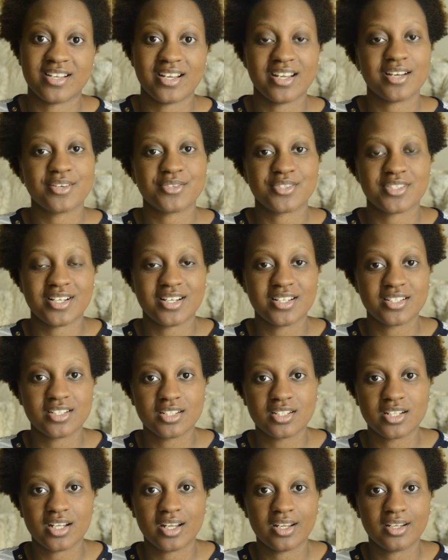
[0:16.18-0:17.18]
day outside
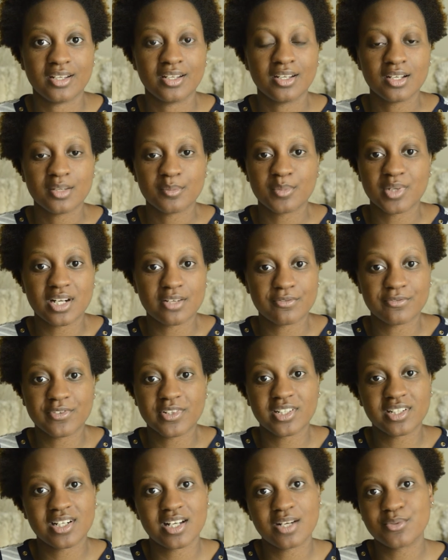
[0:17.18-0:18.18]
today, but I
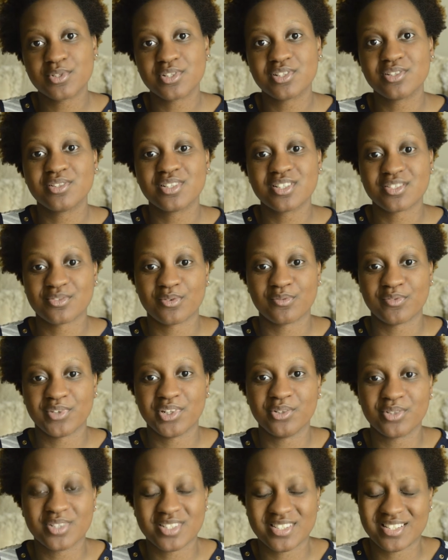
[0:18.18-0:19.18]
figured I would do this
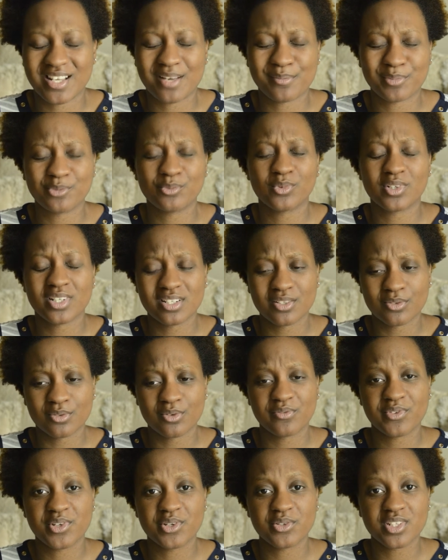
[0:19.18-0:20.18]
review because I've been wanting to
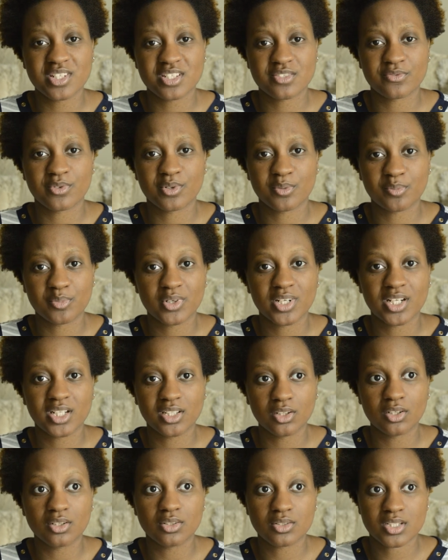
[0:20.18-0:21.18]
review this for a pretty
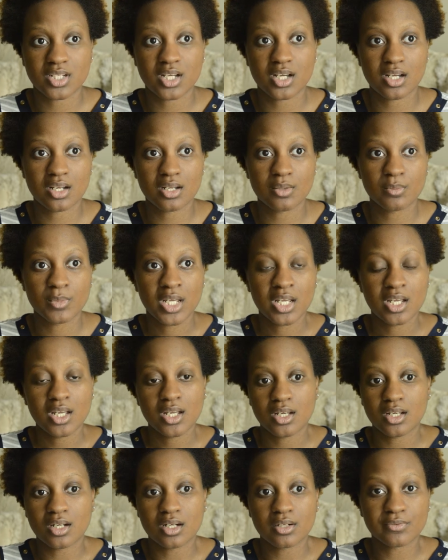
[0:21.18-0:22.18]
long time,
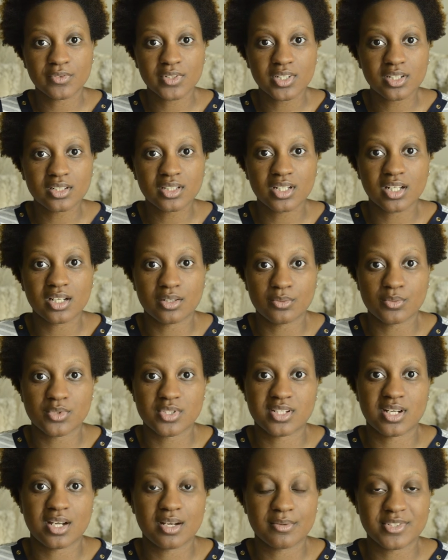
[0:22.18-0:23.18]
and I figured that it
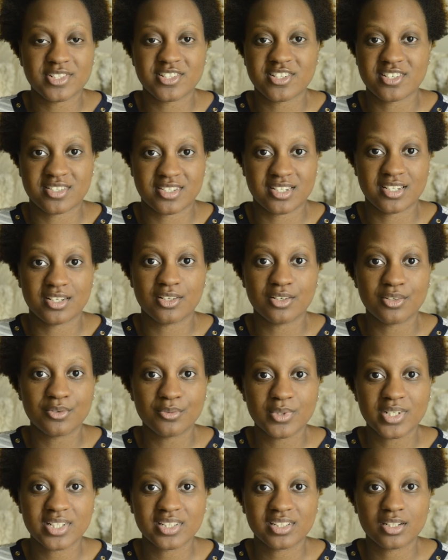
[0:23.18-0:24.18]
was time to just get
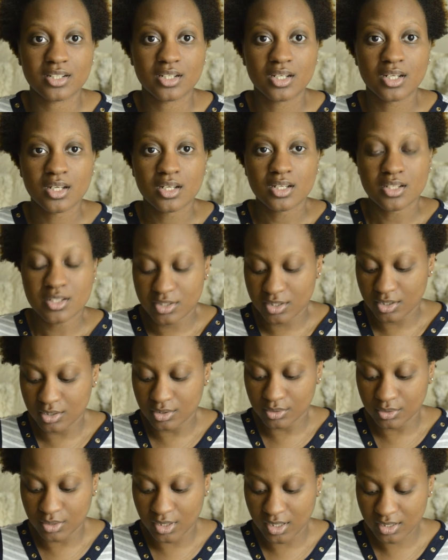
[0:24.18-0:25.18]
on with it.
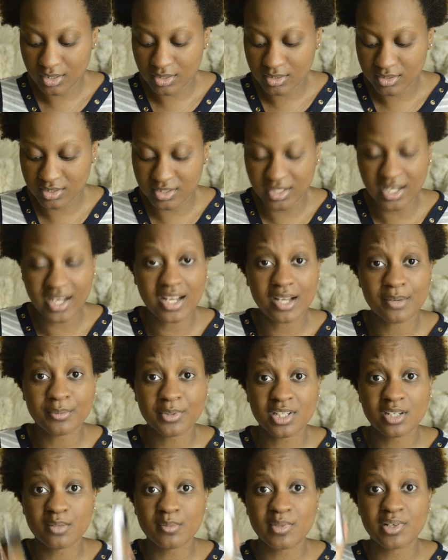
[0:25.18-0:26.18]
So today I'm
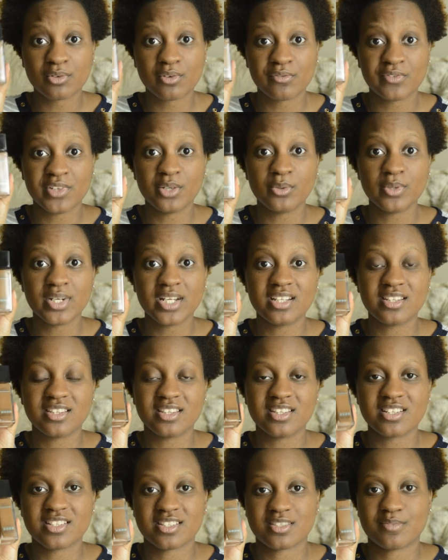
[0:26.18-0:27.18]
going to be
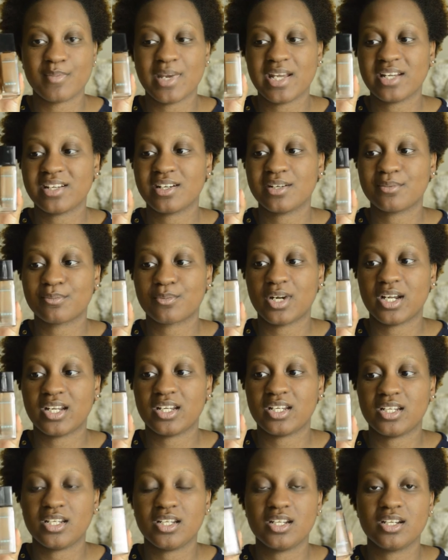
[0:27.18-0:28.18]
reviewing this makeup right
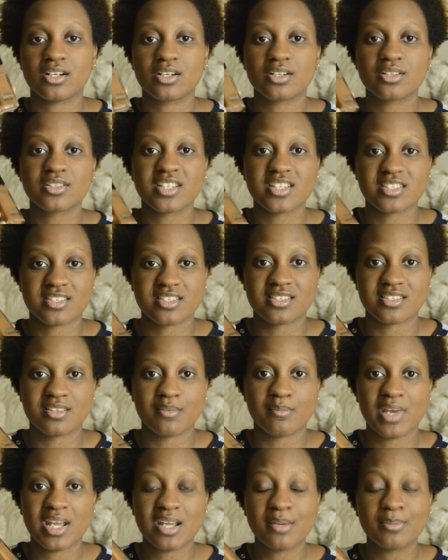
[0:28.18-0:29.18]
here. This is the
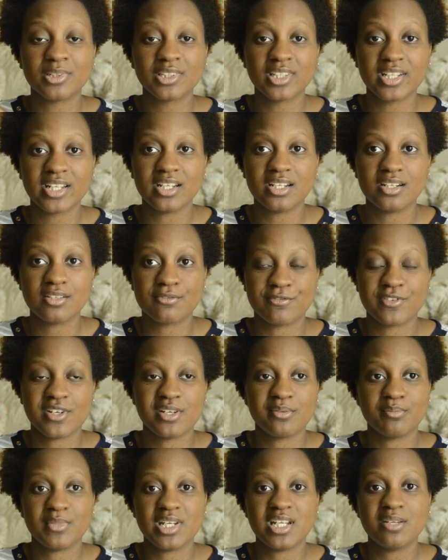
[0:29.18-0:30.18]
Maybelline
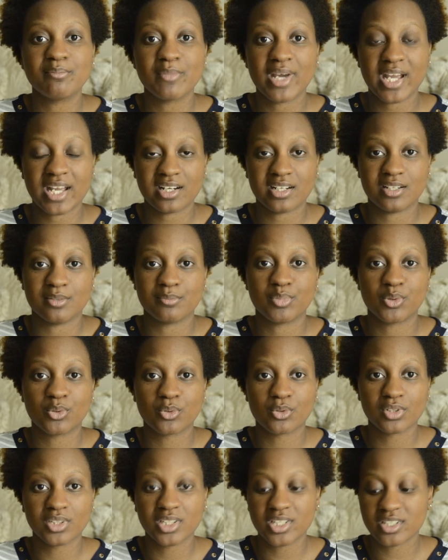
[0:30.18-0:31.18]
Fit Me Matte and
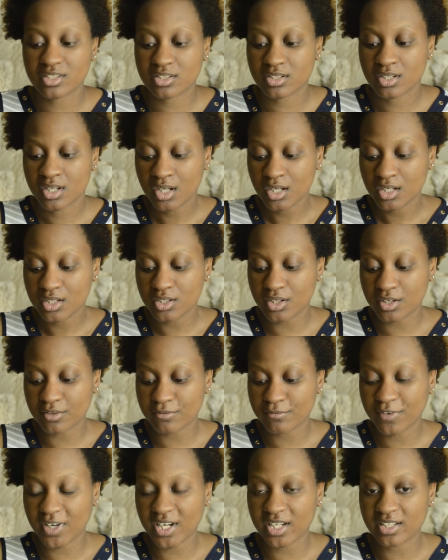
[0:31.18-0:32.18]
Poreless. You can
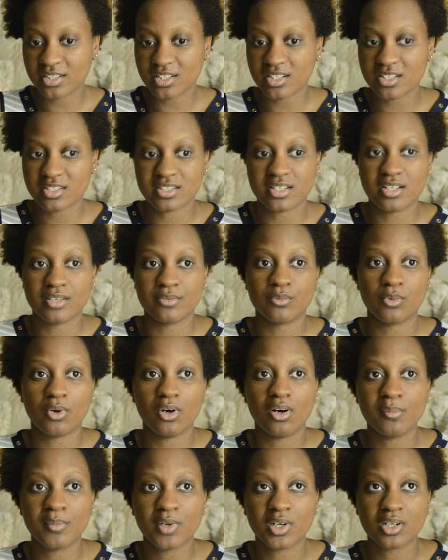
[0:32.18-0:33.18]
find this in
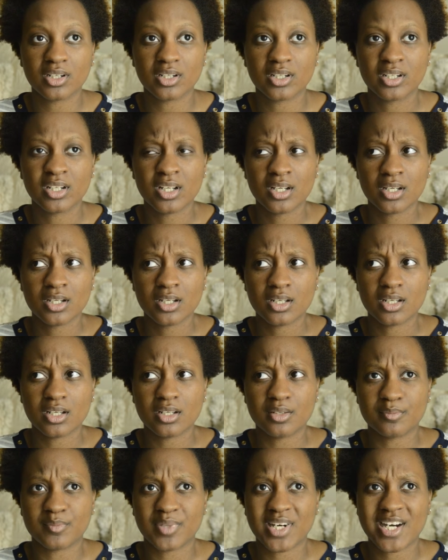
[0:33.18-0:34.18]
Walmart
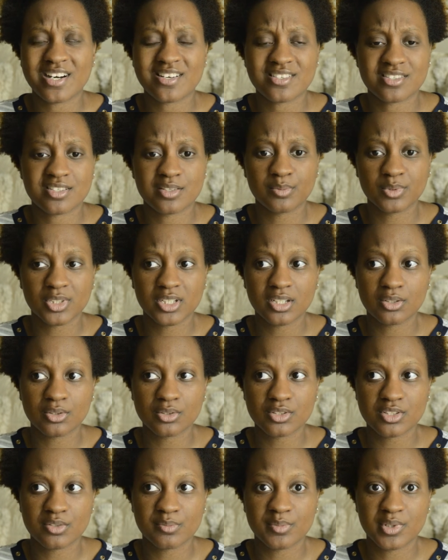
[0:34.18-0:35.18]
and possibly
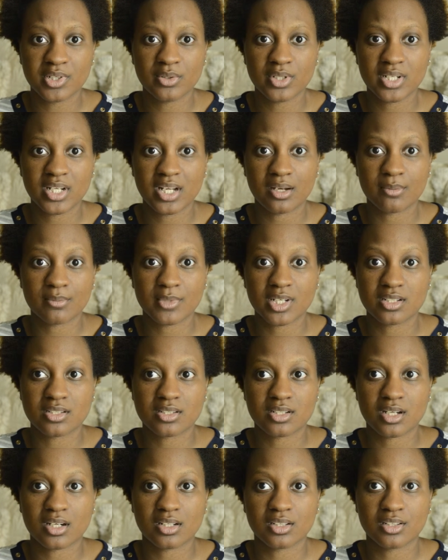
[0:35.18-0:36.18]
Ulta Beauty. I'm not
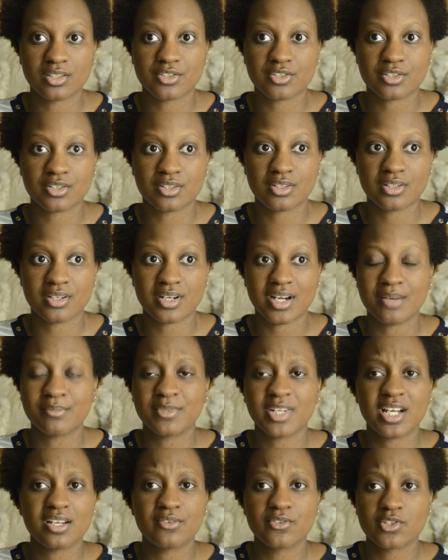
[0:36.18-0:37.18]
entirely sure. I'm
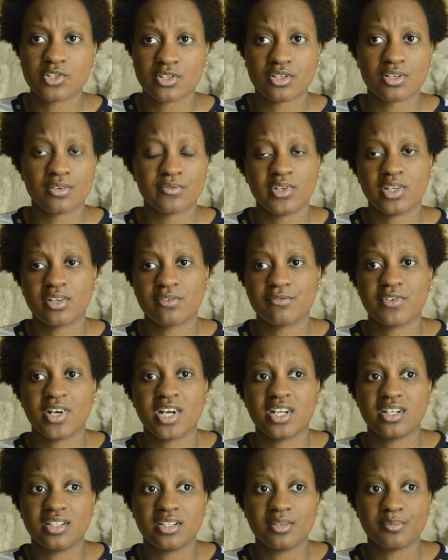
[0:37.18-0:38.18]
not even sure if you can
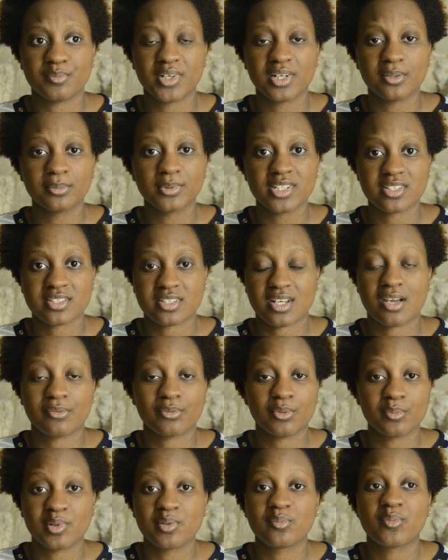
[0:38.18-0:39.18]
find it in Publix. I
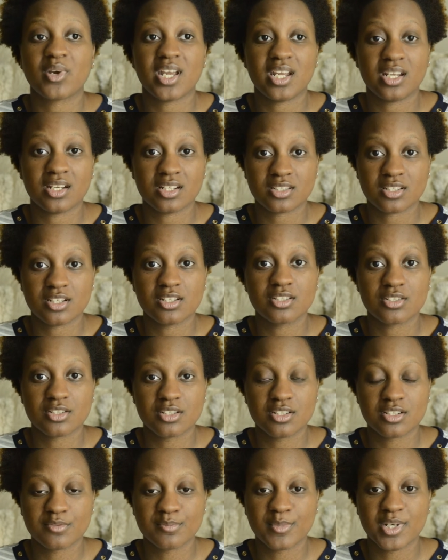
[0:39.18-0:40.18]
haven't been paying attention
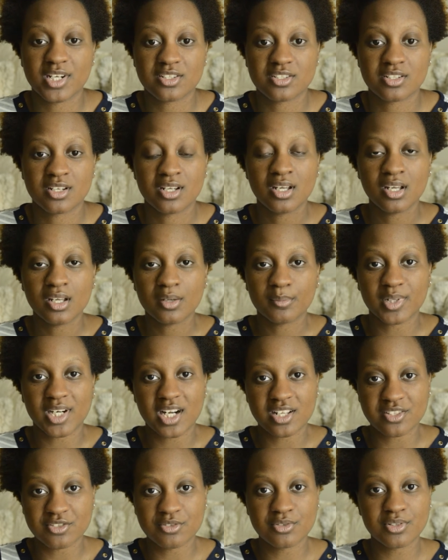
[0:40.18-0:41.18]
as much, but
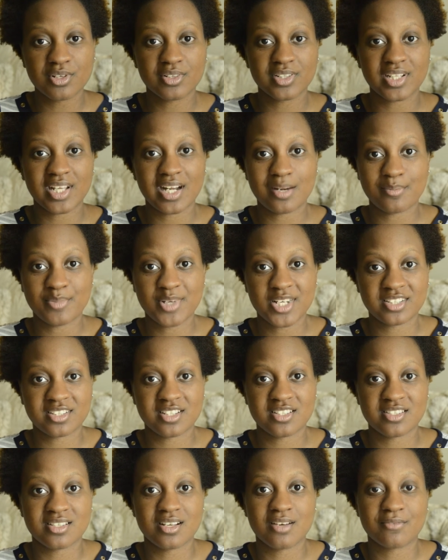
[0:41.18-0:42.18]
I do know that I picked
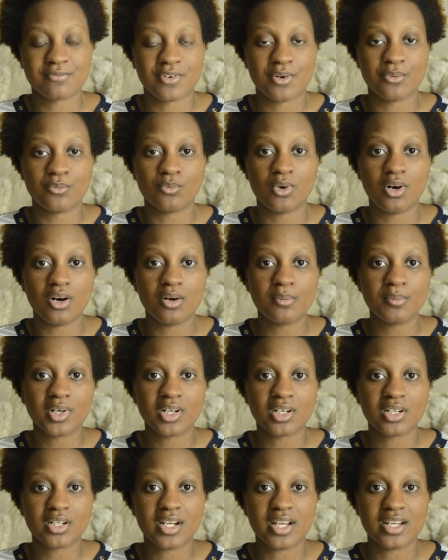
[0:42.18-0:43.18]
this up from
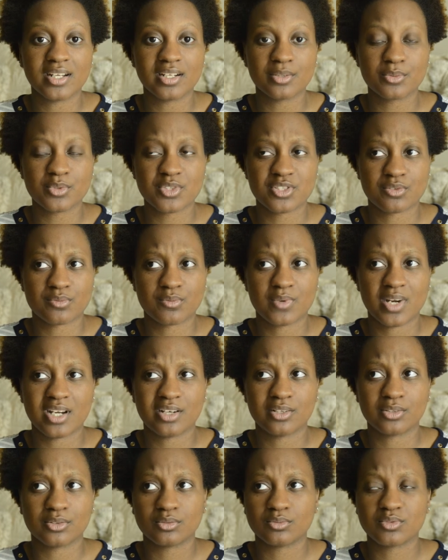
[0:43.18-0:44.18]
Walmart and it was
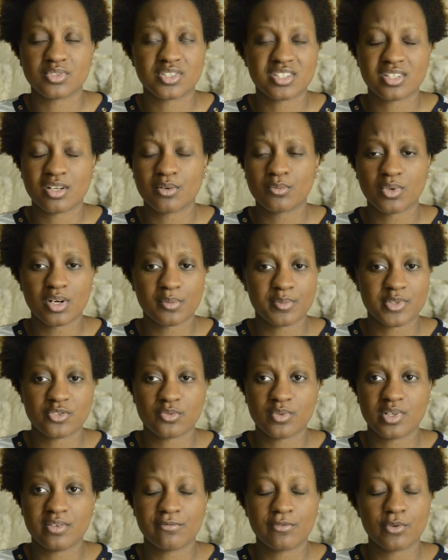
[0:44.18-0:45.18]
around somewhere
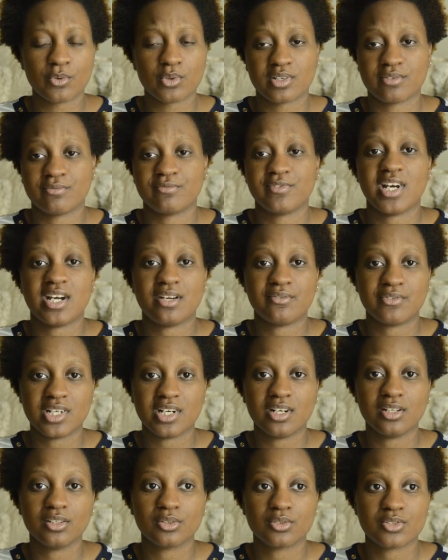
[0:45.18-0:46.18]
between $4 to
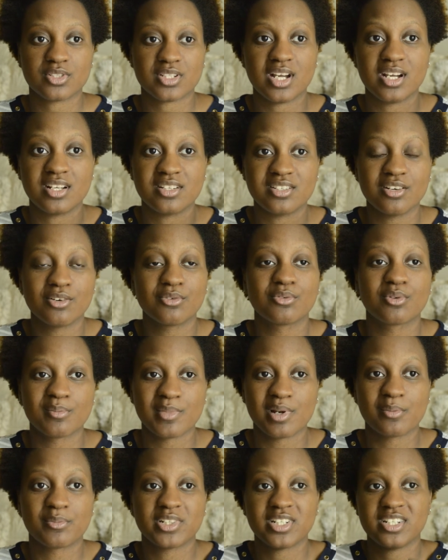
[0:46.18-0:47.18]
$5. I don't
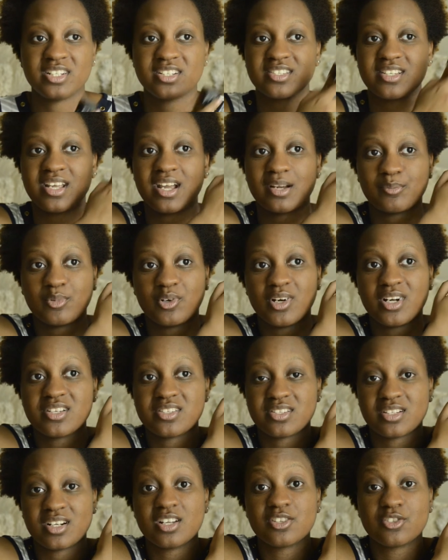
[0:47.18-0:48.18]
remember the exact
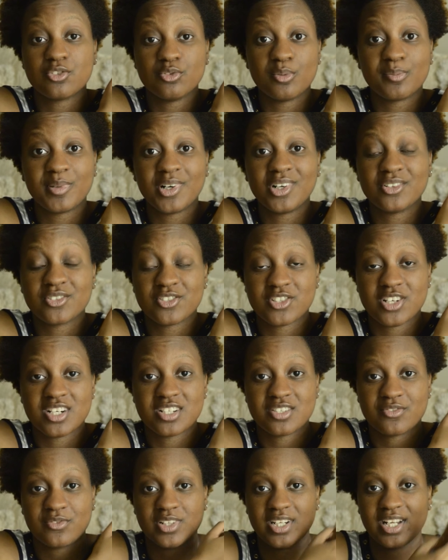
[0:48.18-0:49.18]
price and I do
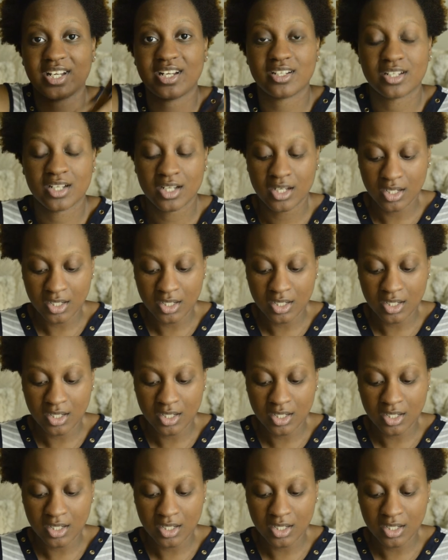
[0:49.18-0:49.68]
apologize for that.